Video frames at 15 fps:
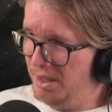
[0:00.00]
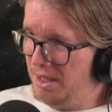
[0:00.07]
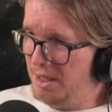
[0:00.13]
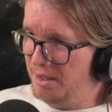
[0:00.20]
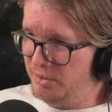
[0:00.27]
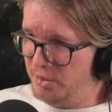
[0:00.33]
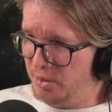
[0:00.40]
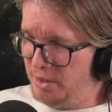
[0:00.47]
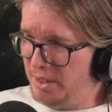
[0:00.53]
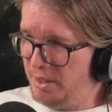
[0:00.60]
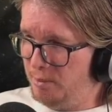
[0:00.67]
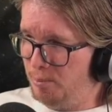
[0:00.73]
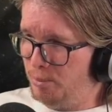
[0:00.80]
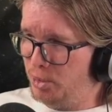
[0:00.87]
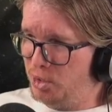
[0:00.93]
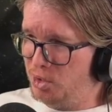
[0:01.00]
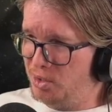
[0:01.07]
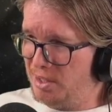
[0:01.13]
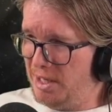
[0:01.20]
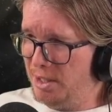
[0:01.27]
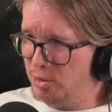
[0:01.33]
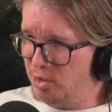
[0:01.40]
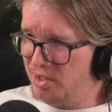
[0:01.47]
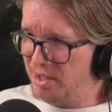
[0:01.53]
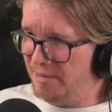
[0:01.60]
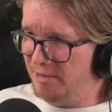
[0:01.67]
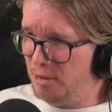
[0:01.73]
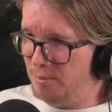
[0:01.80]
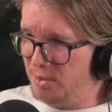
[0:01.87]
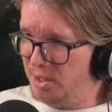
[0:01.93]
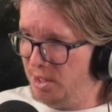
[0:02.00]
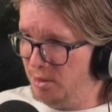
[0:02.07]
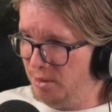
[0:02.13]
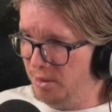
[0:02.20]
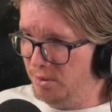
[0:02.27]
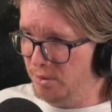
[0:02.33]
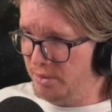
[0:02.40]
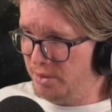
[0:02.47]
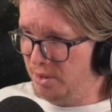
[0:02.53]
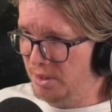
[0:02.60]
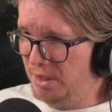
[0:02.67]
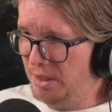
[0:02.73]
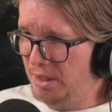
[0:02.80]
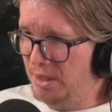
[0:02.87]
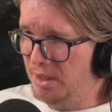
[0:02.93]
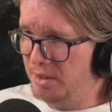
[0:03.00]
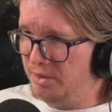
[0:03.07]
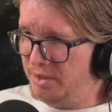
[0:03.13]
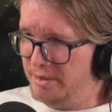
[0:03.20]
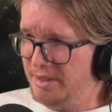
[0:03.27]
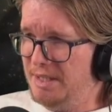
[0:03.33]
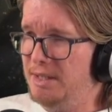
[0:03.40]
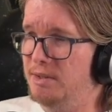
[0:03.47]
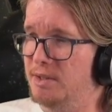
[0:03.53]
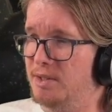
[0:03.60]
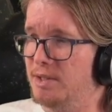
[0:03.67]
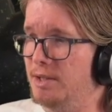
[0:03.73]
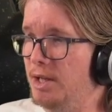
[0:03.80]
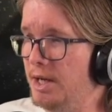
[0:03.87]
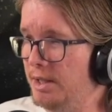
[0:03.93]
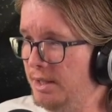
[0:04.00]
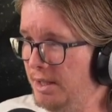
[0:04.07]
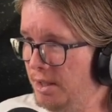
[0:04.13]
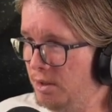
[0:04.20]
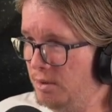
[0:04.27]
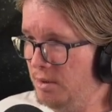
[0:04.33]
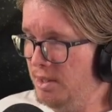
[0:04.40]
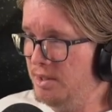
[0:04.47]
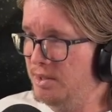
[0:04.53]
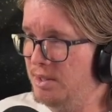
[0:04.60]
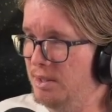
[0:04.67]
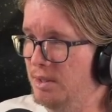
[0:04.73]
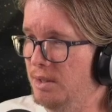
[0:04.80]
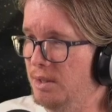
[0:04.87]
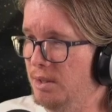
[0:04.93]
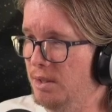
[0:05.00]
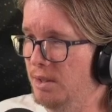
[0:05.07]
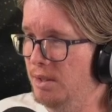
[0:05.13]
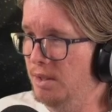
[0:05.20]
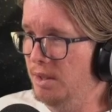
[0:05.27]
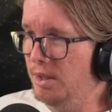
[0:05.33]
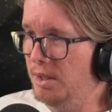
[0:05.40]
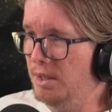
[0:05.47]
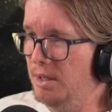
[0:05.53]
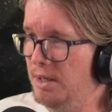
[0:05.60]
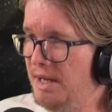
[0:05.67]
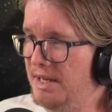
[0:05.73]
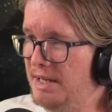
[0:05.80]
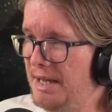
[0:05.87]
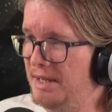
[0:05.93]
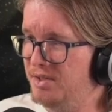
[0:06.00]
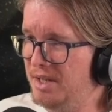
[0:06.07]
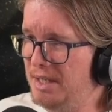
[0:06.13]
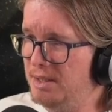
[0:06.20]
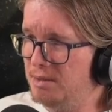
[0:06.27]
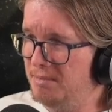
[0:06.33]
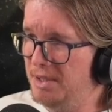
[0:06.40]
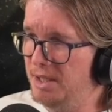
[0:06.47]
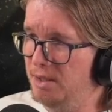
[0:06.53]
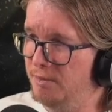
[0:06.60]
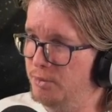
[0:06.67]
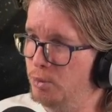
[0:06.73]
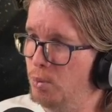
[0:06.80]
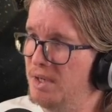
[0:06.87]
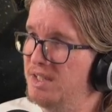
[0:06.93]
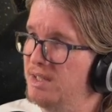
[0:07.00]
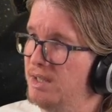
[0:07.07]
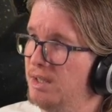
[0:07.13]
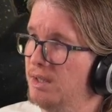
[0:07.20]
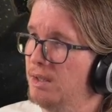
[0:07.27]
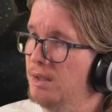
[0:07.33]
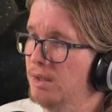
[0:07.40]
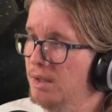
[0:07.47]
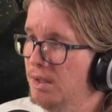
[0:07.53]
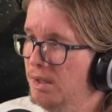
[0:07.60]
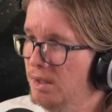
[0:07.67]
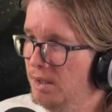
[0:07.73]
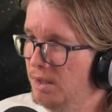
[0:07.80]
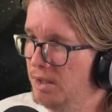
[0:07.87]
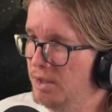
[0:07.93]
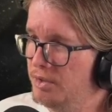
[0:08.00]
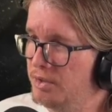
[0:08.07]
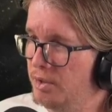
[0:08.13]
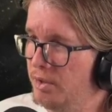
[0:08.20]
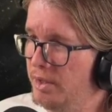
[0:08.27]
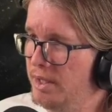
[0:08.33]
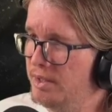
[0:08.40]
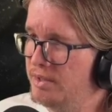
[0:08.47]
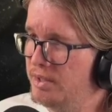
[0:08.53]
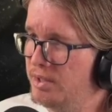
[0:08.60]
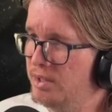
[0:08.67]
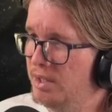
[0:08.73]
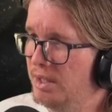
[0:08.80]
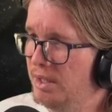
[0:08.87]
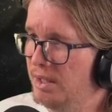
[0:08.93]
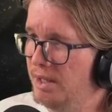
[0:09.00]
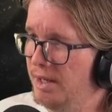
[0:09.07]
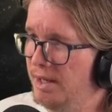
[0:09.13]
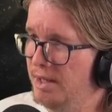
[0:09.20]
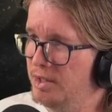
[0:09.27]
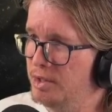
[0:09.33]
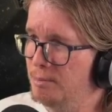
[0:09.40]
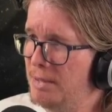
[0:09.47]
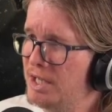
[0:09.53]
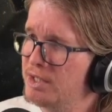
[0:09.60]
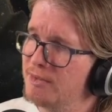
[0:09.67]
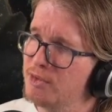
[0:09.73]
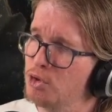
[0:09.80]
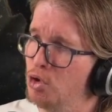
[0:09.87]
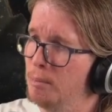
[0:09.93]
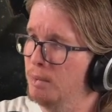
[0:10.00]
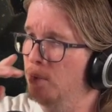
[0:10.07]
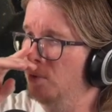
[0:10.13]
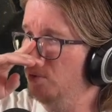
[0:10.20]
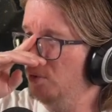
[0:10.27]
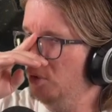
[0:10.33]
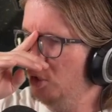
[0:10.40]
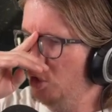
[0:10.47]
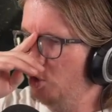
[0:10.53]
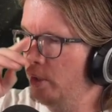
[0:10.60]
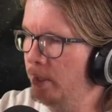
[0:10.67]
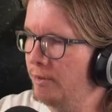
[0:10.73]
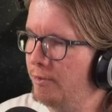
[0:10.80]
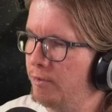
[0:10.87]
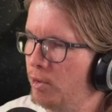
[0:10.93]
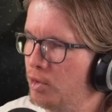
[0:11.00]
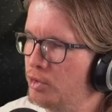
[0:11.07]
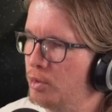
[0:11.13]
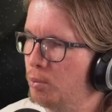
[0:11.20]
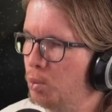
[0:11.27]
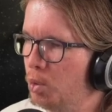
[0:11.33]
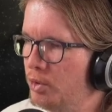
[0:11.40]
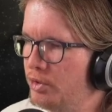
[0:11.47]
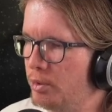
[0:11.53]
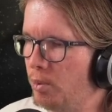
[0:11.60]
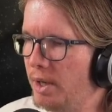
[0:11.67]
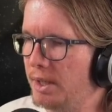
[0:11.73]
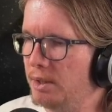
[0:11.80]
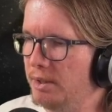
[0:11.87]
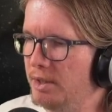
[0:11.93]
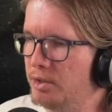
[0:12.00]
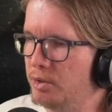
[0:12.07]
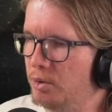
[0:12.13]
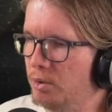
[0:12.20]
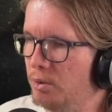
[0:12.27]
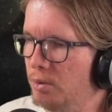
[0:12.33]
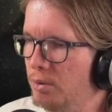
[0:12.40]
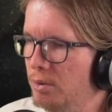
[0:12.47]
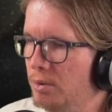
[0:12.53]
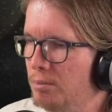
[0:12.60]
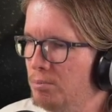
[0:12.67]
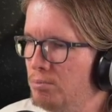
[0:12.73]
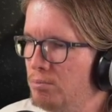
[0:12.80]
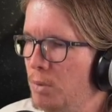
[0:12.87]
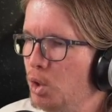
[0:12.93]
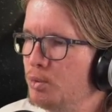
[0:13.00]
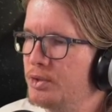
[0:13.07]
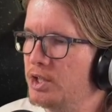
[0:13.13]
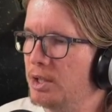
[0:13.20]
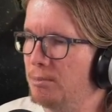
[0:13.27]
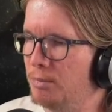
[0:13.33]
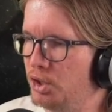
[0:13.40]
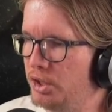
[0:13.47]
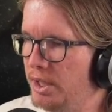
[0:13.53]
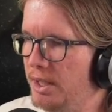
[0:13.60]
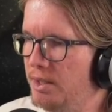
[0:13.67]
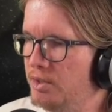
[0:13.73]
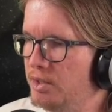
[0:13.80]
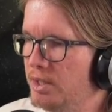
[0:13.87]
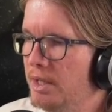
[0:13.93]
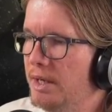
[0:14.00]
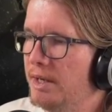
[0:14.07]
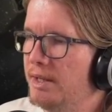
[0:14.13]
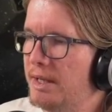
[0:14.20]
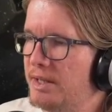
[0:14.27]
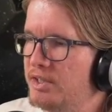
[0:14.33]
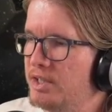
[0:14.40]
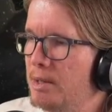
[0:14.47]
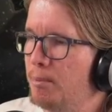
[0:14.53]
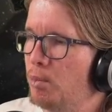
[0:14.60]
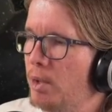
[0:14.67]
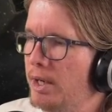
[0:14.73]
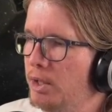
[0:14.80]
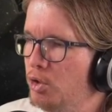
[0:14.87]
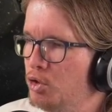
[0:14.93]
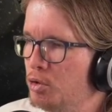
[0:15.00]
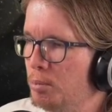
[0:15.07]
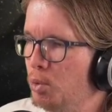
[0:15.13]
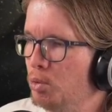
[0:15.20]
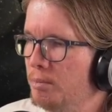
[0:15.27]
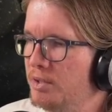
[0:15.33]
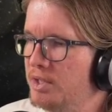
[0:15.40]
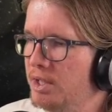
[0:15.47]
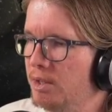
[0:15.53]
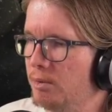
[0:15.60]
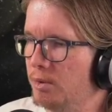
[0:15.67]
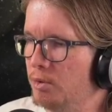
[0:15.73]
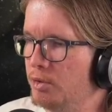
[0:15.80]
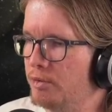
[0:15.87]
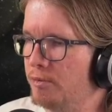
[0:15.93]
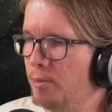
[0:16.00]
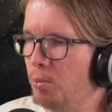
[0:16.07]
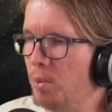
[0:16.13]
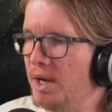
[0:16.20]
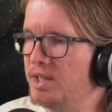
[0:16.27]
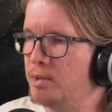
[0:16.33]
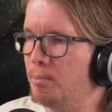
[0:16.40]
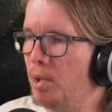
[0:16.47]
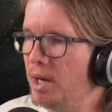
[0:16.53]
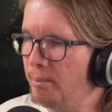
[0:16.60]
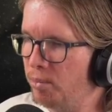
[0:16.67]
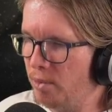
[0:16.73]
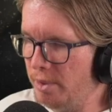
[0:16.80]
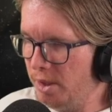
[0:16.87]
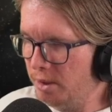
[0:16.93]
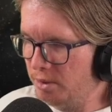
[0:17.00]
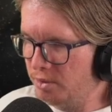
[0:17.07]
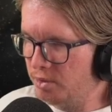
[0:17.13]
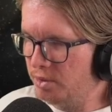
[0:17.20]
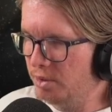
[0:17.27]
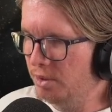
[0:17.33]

So that produces 170 materials. Disease is slightly increased, and it has heat demand of 20. So this is massive sawmill loading frozen wood directly into mulching machines that separate usable materials from waste byproducts.